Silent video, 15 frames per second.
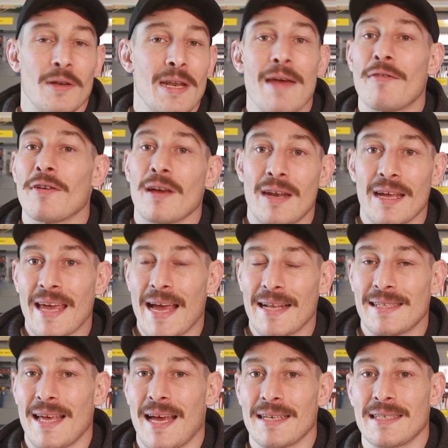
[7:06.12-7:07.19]
you're never going to
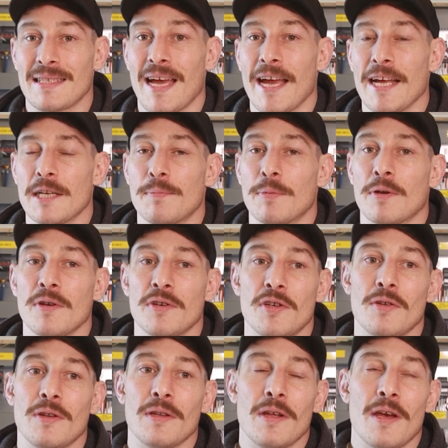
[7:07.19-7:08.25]
get to that stage,
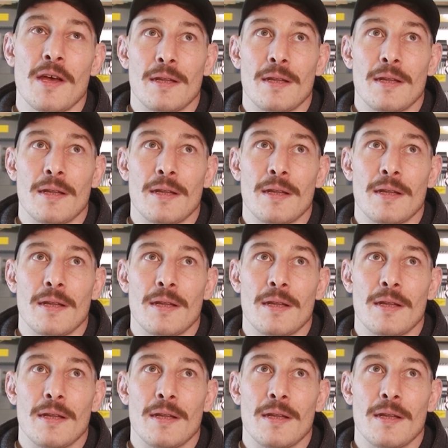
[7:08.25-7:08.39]
because you